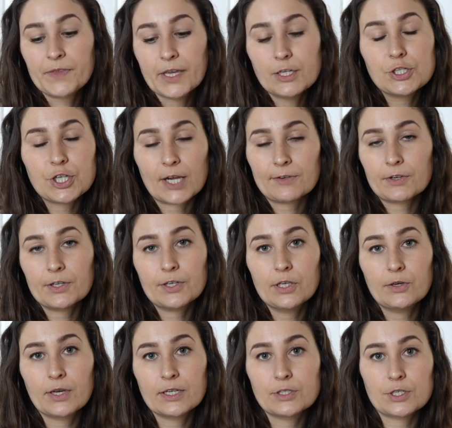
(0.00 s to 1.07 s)
in general,
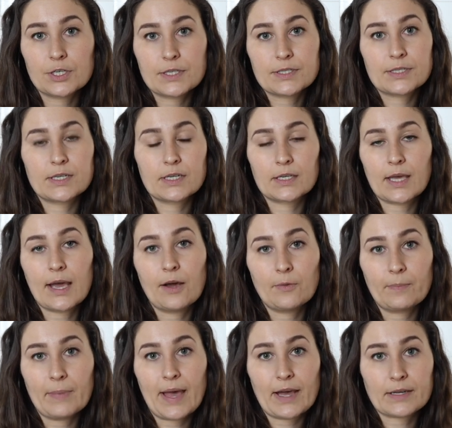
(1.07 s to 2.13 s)
you can just
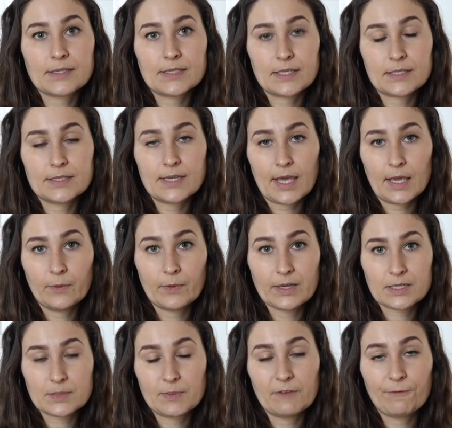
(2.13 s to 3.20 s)
count back six to eight
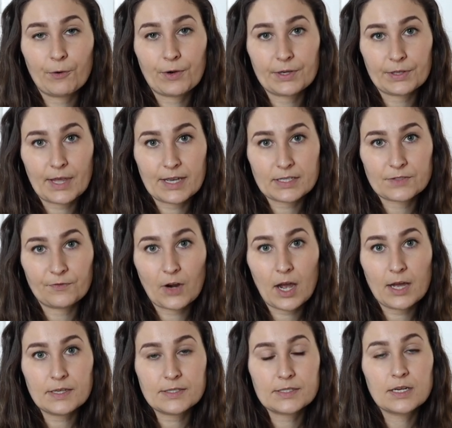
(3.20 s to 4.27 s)
weeks before your last
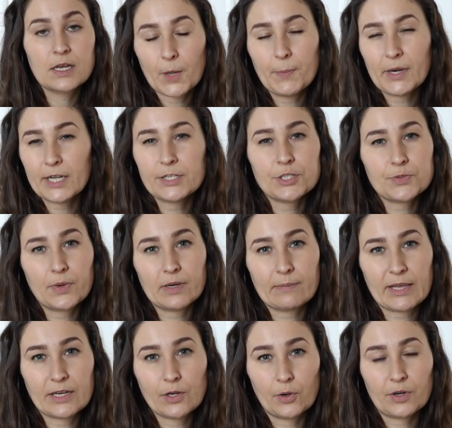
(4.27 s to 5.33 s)
frost, but I just want to
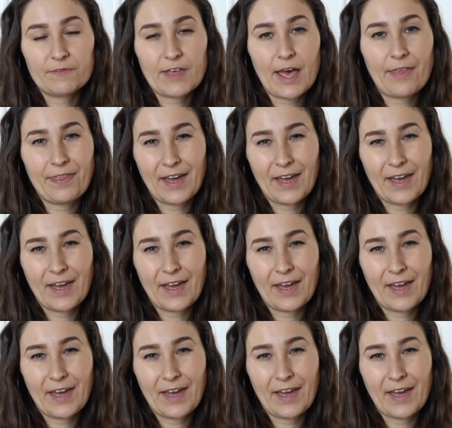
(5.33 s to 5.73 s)
make note of that.